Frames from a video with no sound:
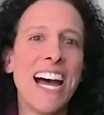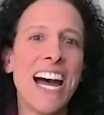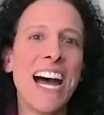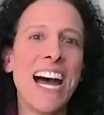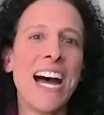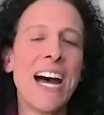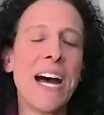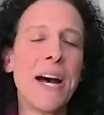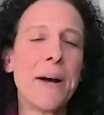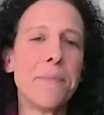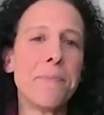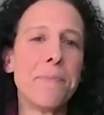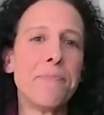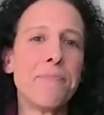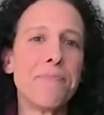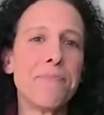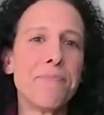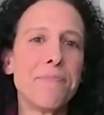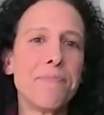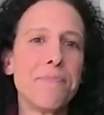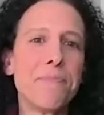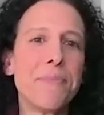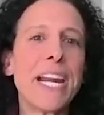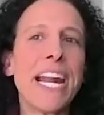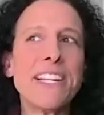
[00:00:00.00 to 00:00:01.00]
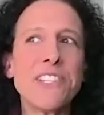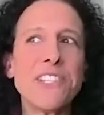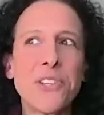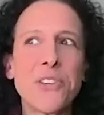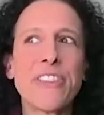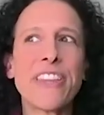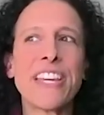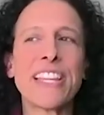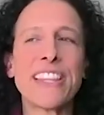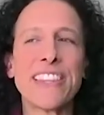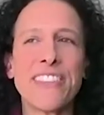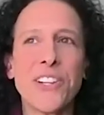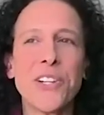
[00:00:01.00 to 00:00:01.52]
um, but i do
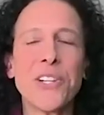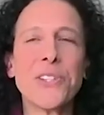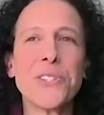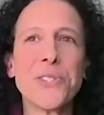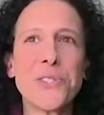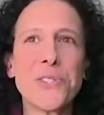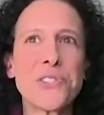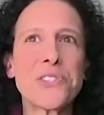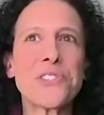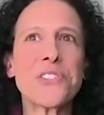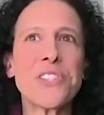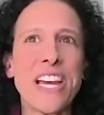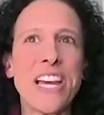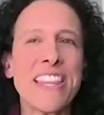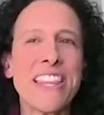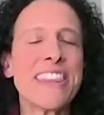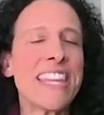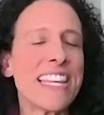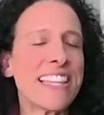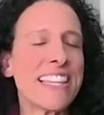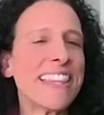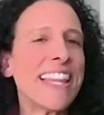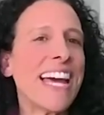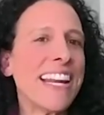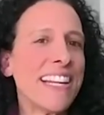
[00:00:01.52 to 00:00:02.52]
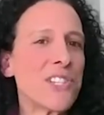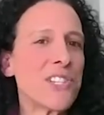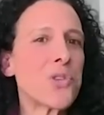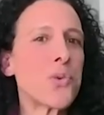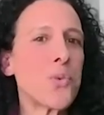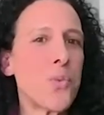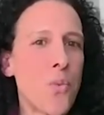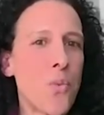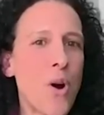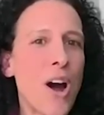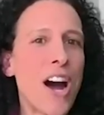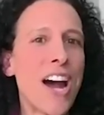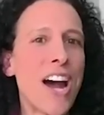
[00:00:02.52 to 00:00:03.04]
think there's i think that is
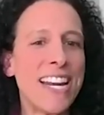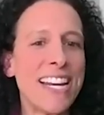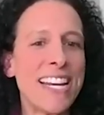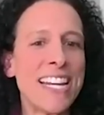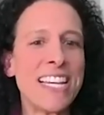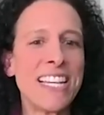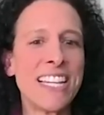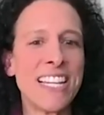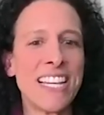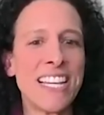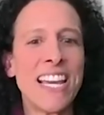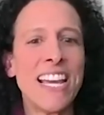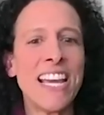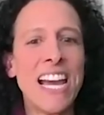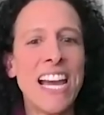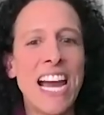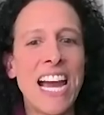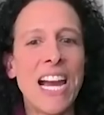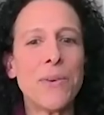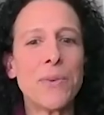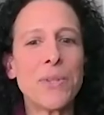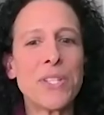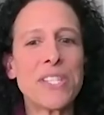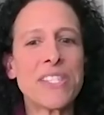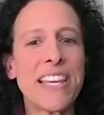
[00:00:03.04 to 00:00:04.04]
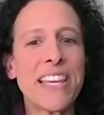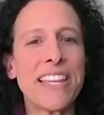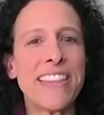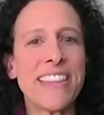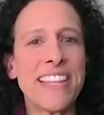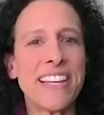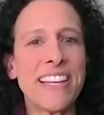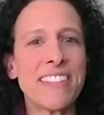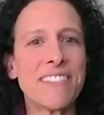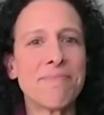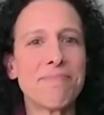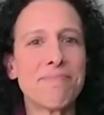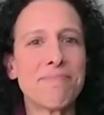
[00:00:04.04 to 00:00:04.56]
one i would say
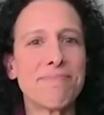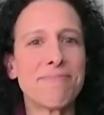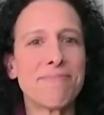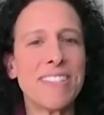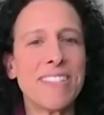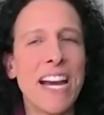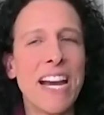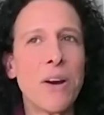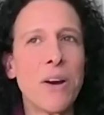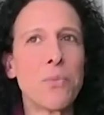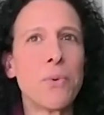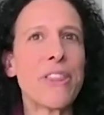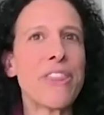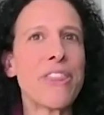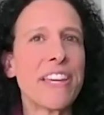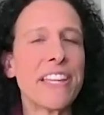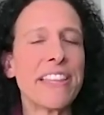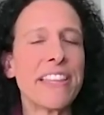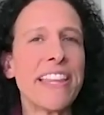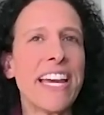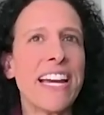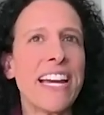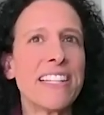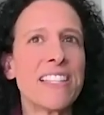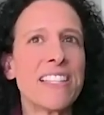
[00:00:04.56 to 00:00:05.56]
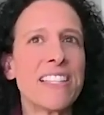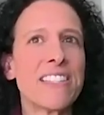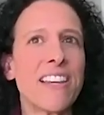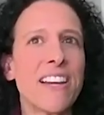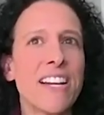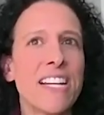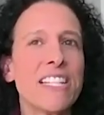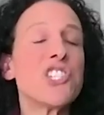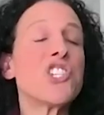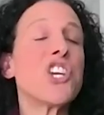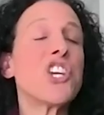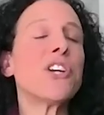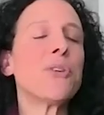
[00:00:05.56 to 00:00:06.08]
that uh, one thing that
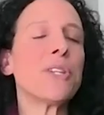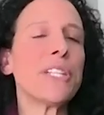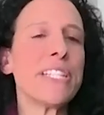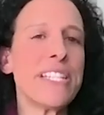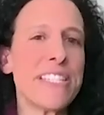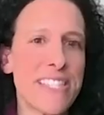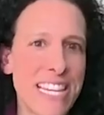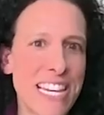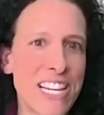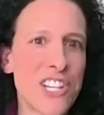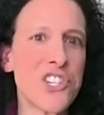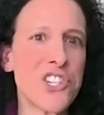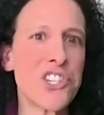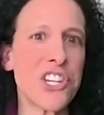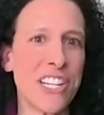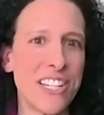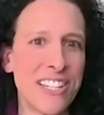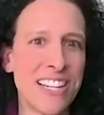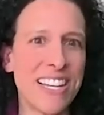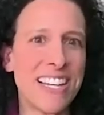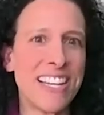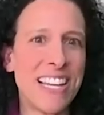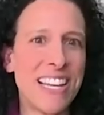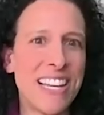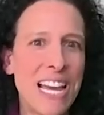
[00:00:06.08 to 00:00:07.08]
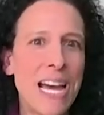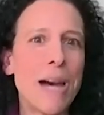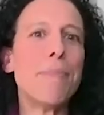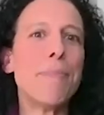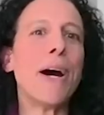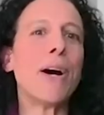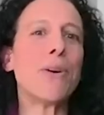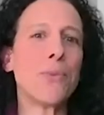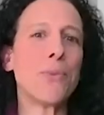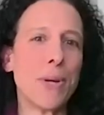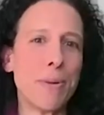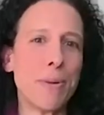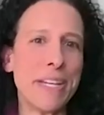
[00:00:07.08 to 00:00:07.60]
uh, generalization
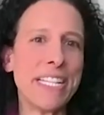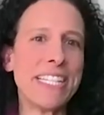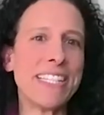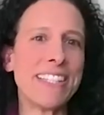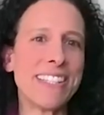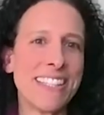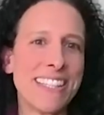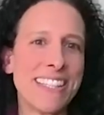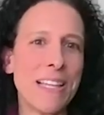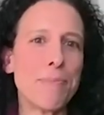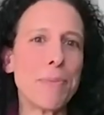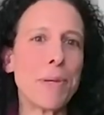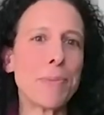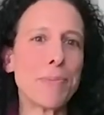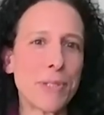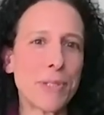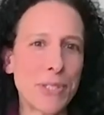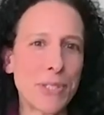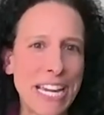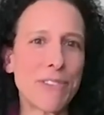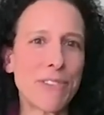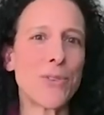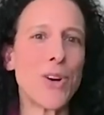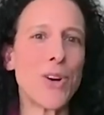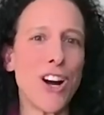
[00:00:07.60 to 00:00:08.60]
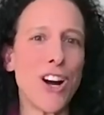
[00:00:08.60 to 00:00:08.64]
about women that people get